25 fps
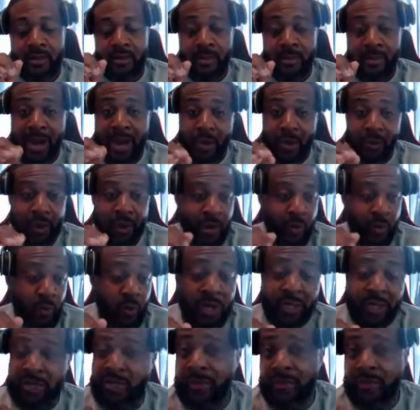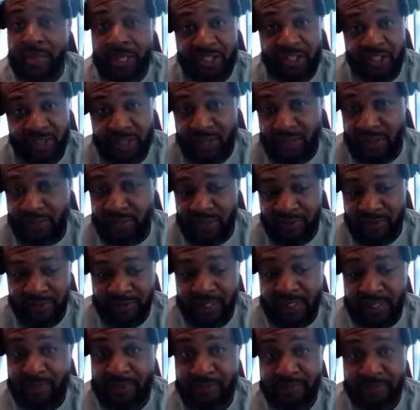Bow wow, what dimension are you
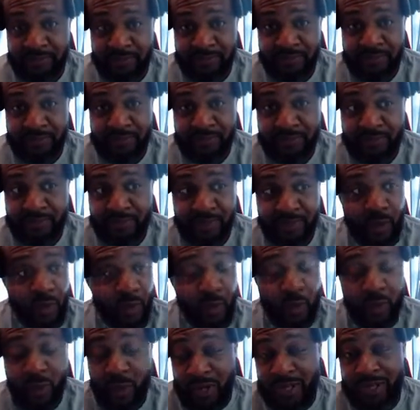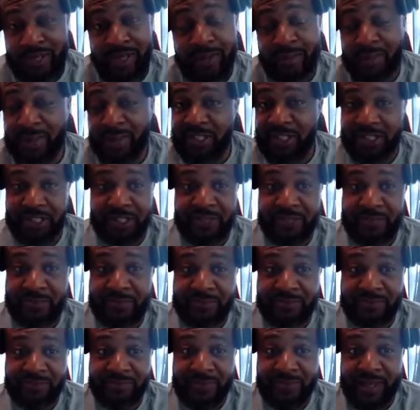living in? What
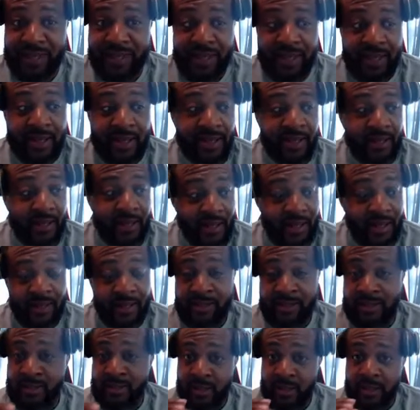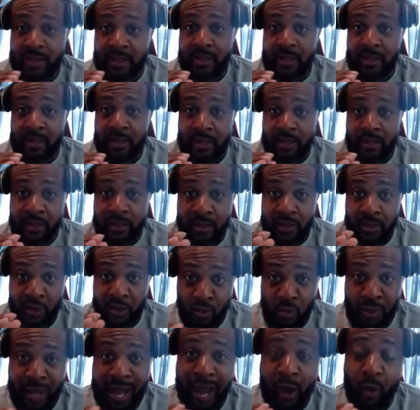dimension? Because
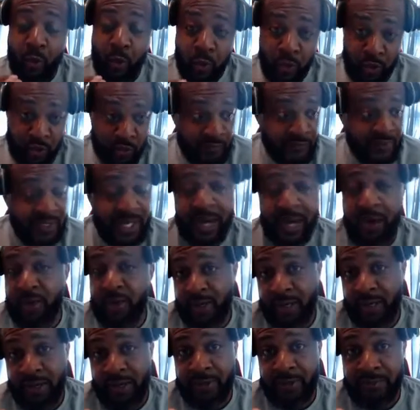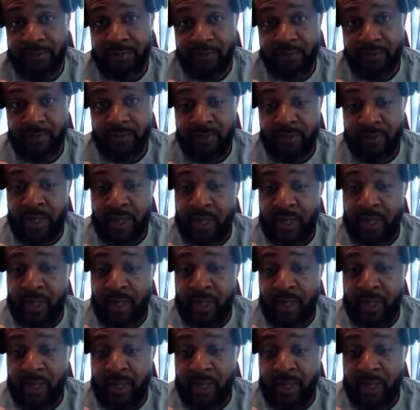you got wolves out here.